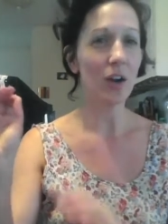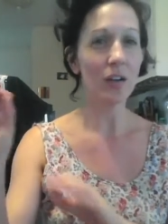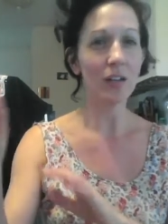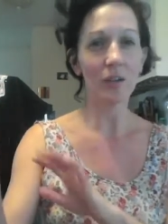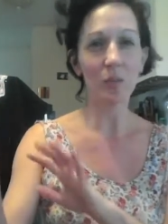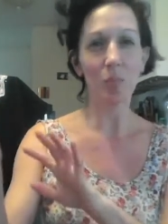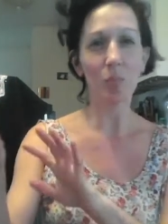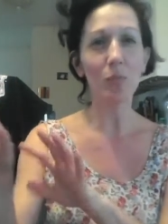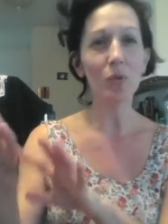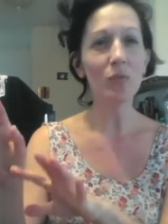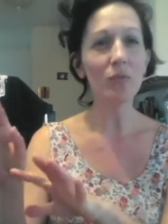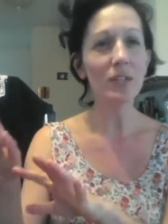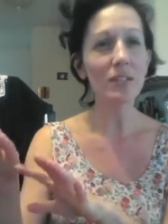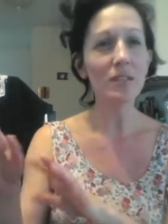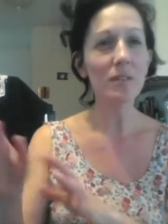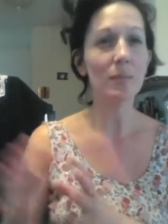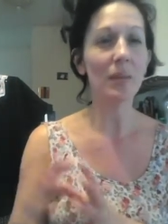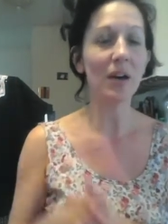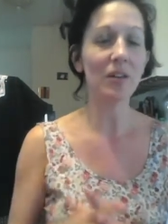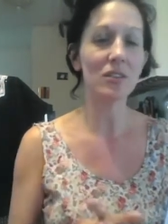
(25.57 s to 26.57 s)
in movies
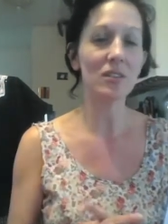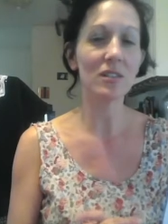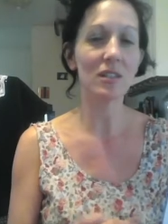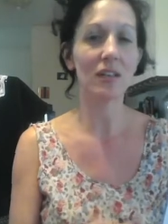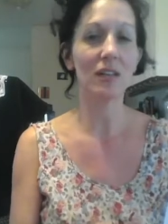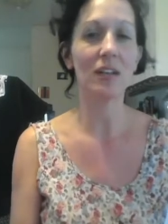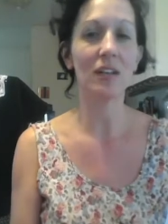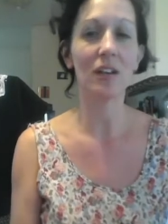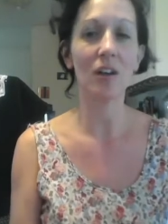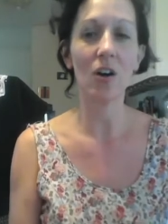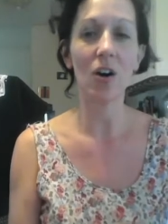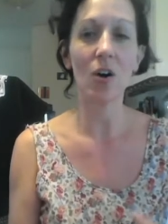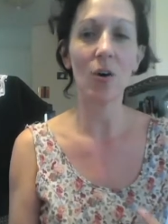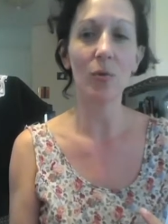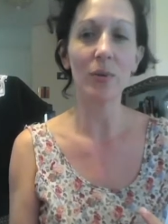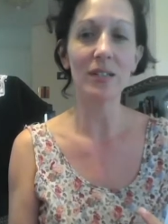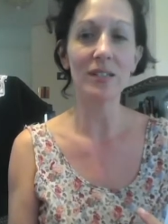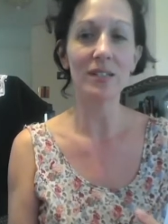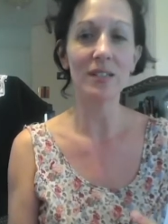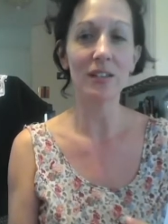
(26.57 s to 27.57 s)
about singing
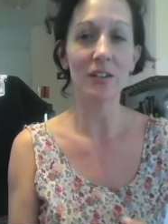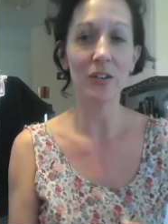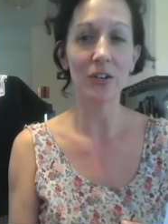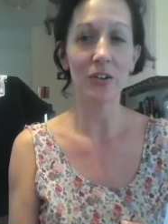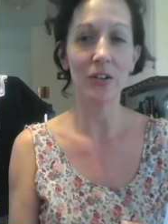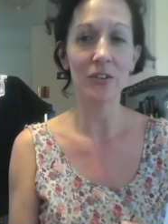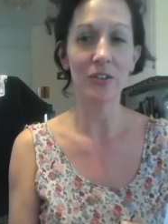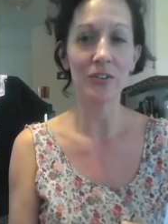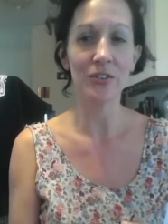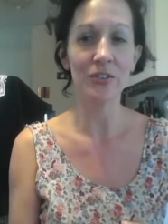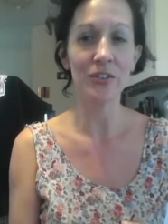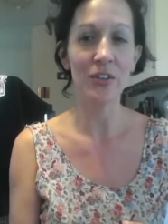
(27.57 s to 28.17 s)
always hears